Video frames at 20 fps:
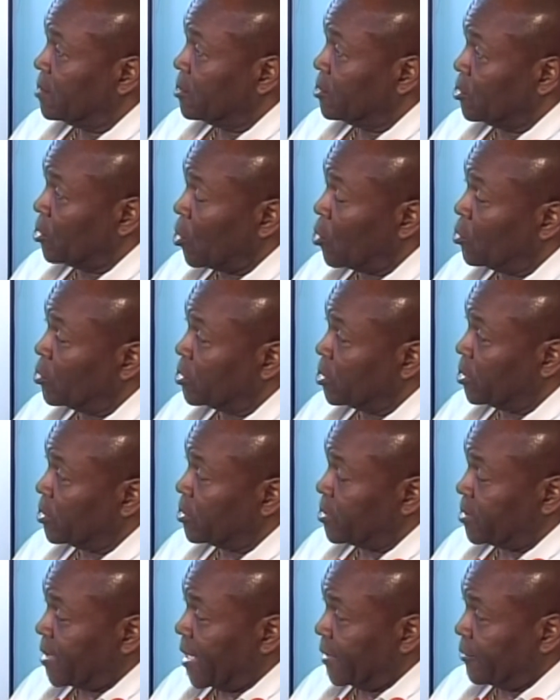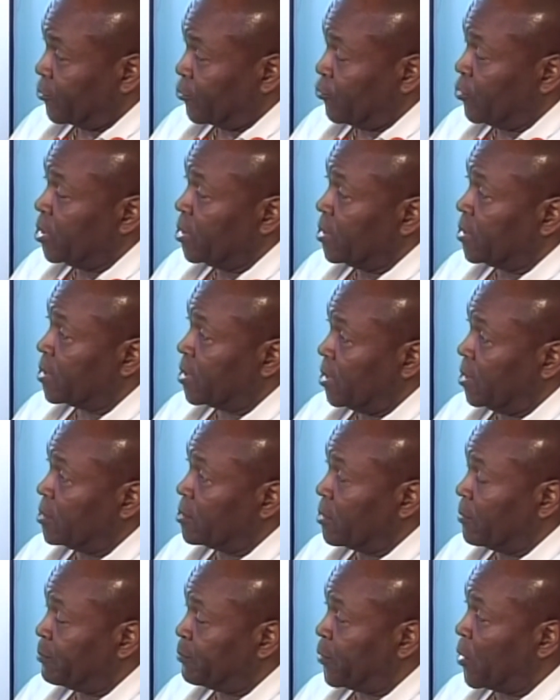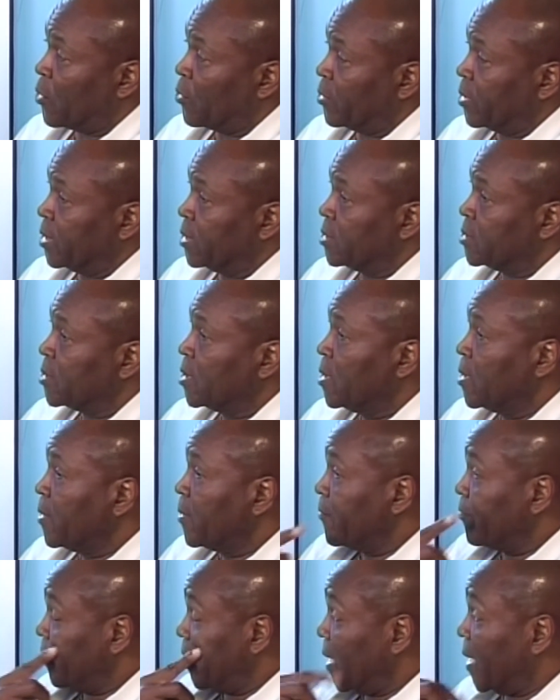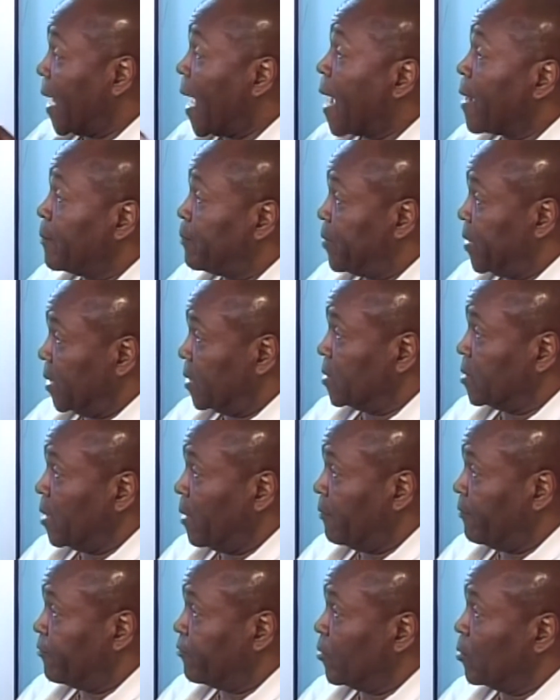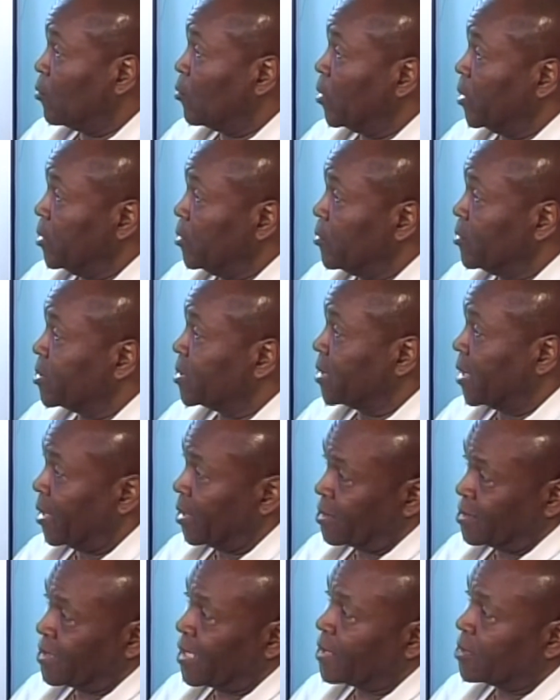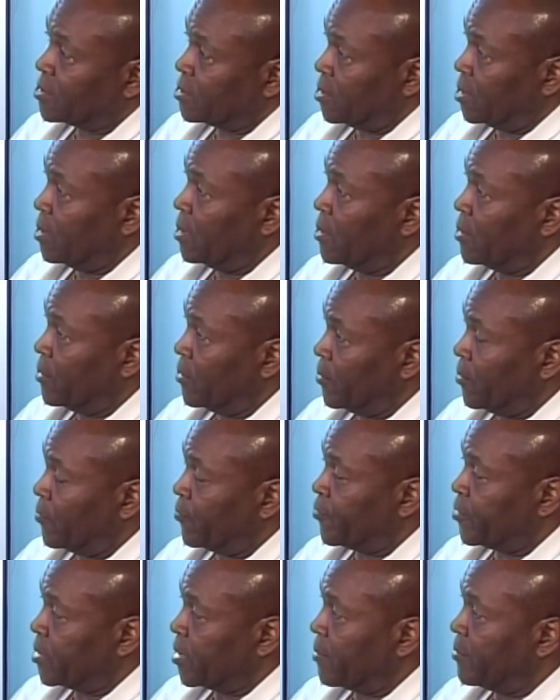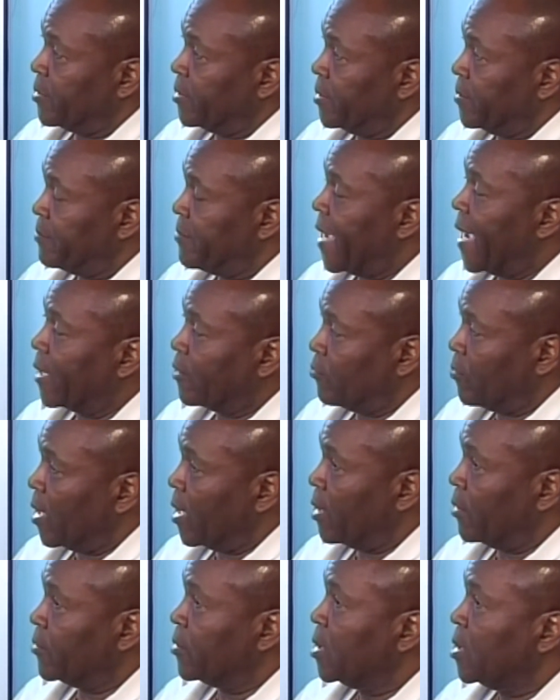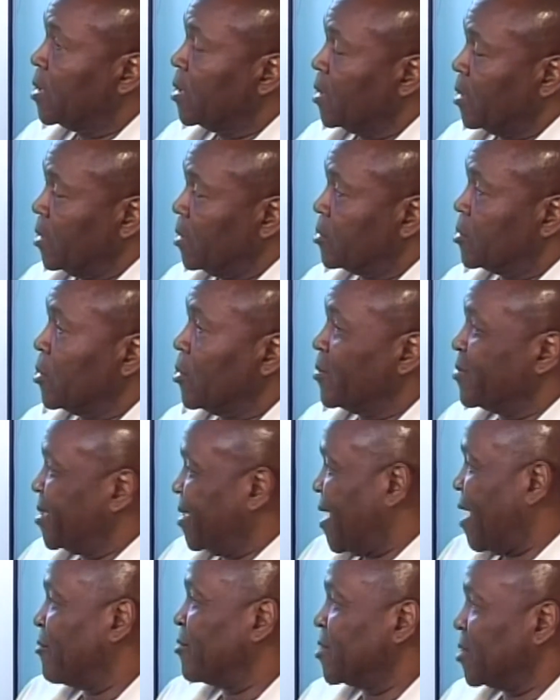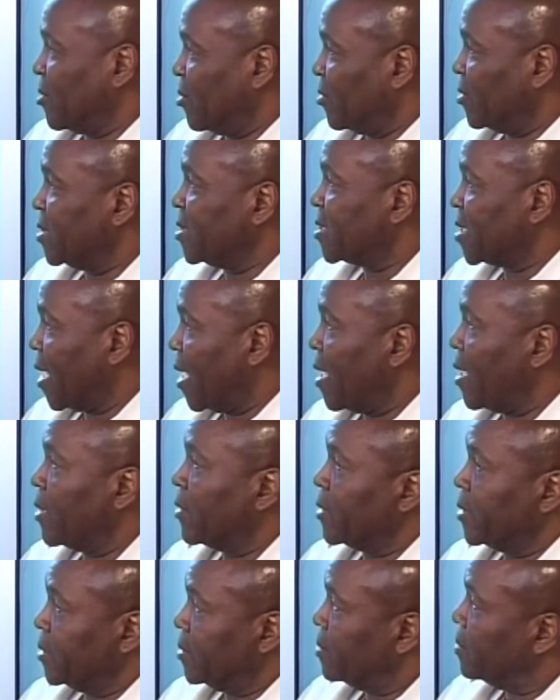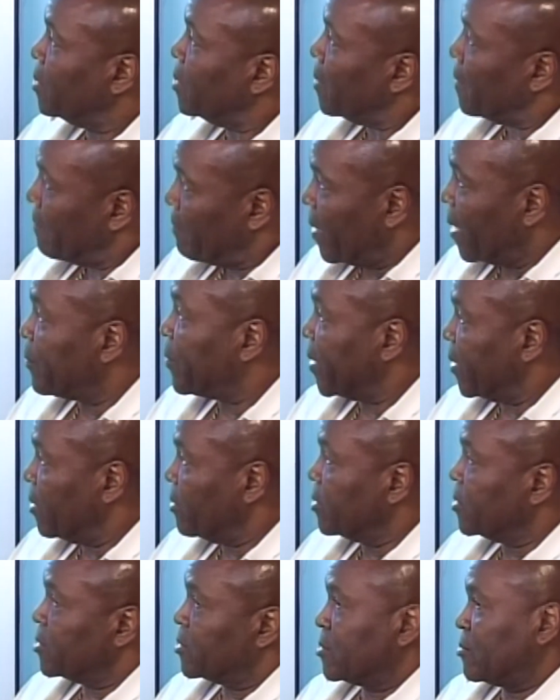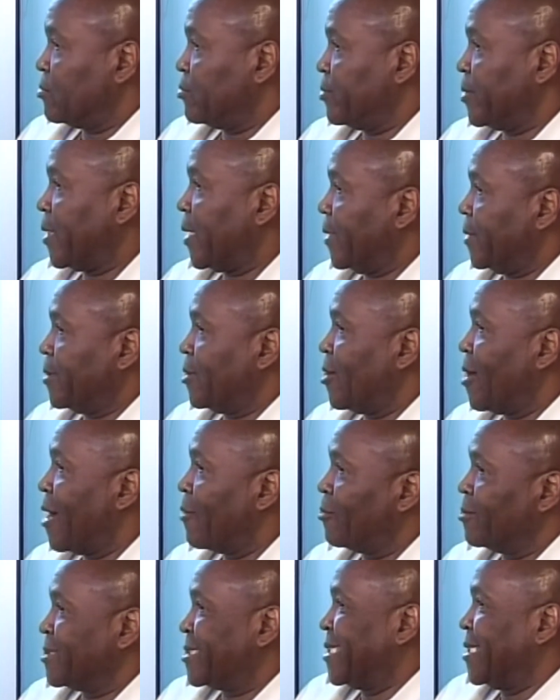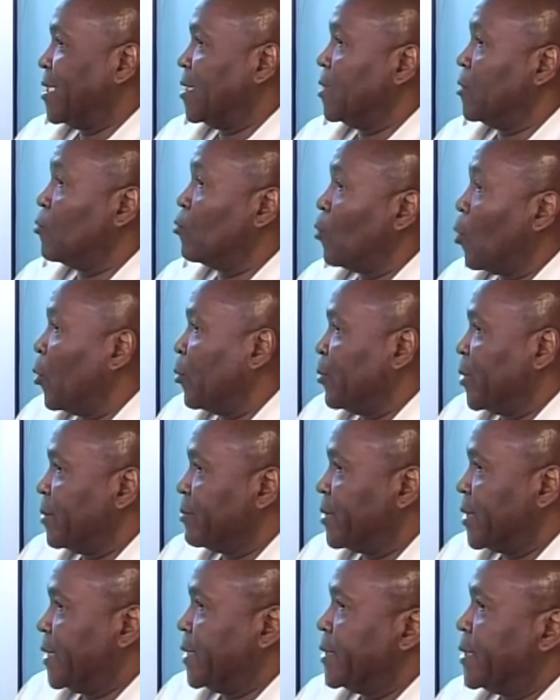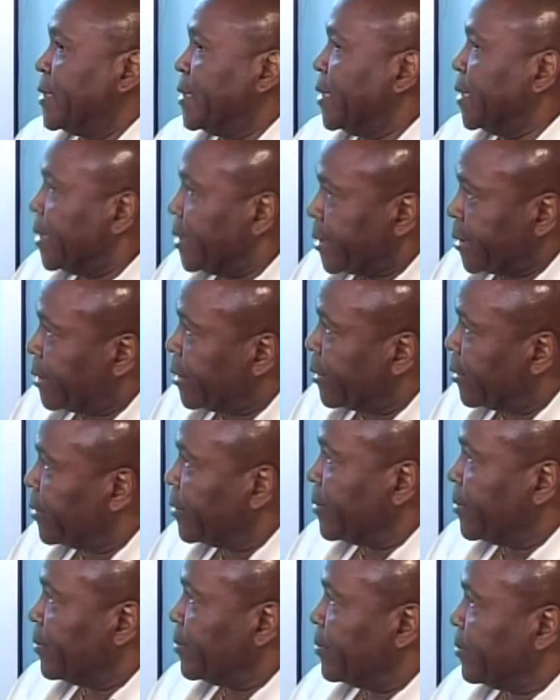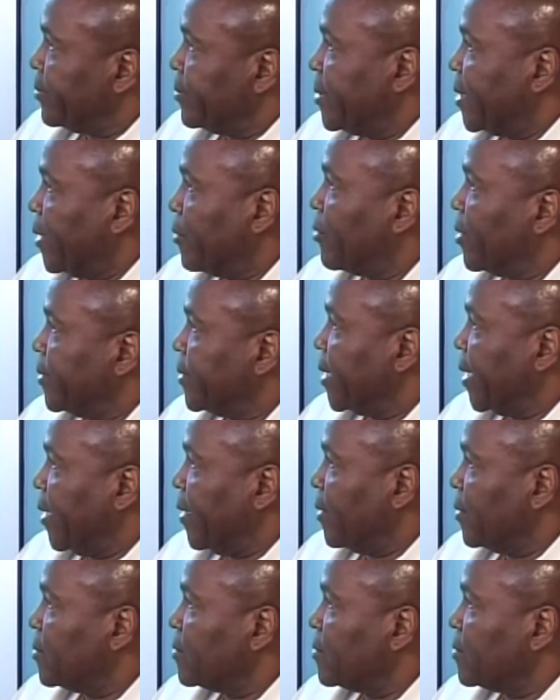Those are like three key components that I picked up from what you were saying, because I share some of the background in terms that I was an only child, and my parents, I won't say they didn't want me, but, they weren't there,